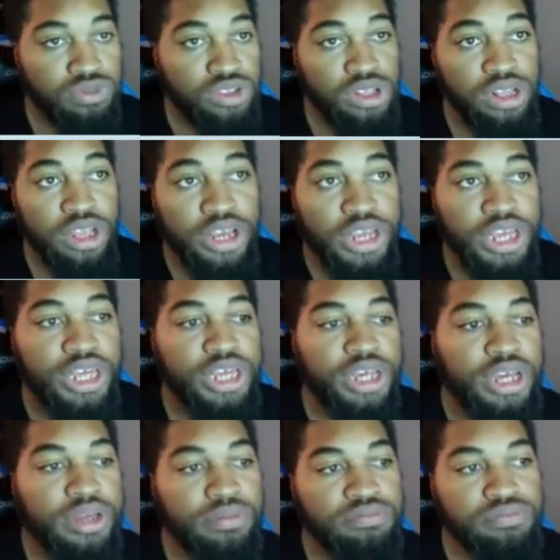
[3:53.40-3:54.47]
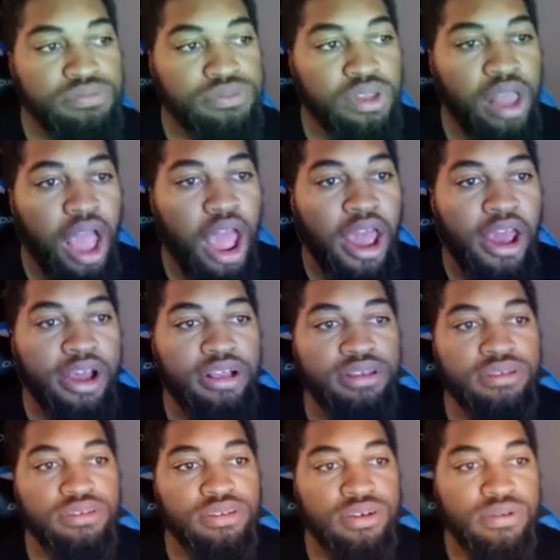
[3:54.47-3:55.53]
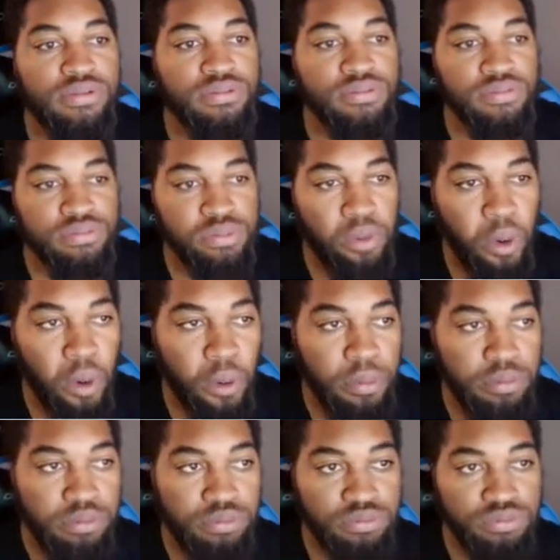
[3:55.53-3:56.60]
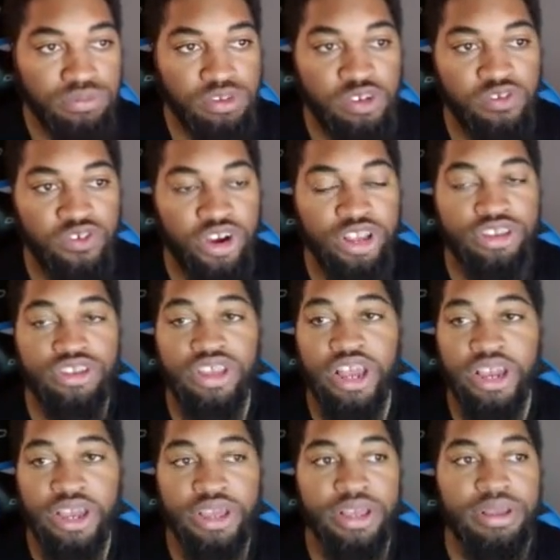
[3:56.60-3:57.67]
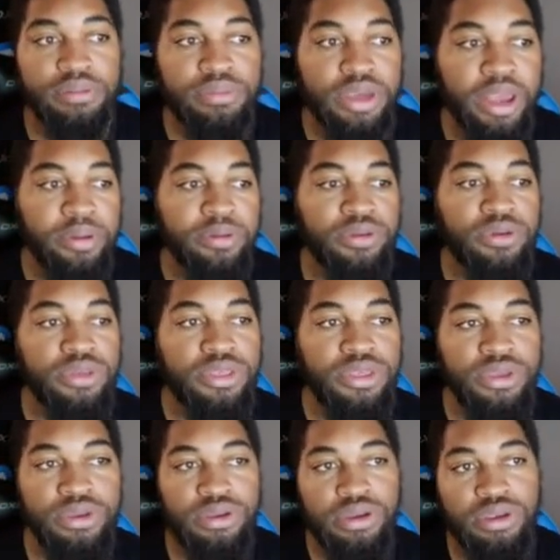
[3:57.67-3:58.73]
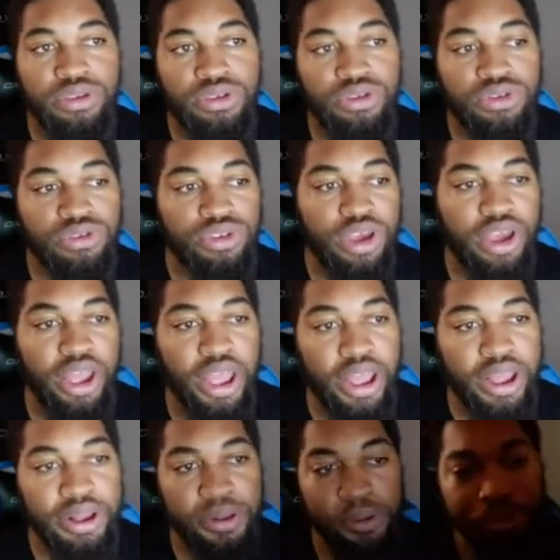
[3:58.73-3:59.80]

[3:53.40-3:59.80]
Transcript: Lucky, I had some friends that could be able to say, hey,